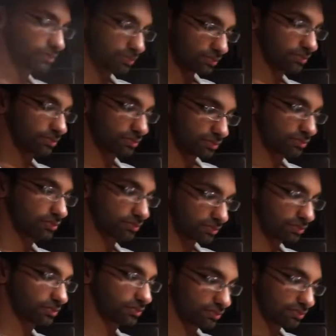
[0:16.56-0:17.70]
Pradeep
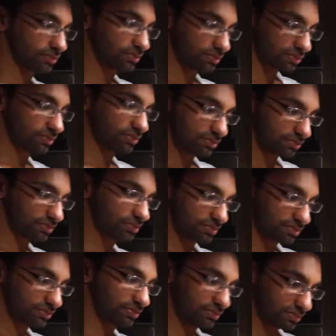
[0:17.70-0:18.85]
Bala is
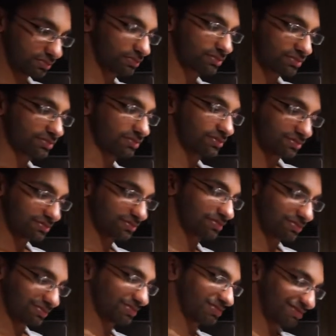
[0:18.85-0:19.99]
26 years old. He
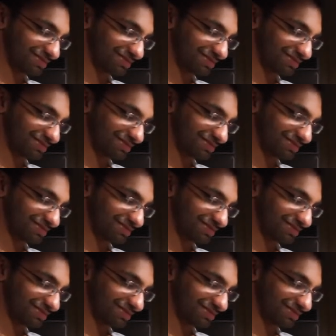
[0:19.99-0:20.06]
has muscle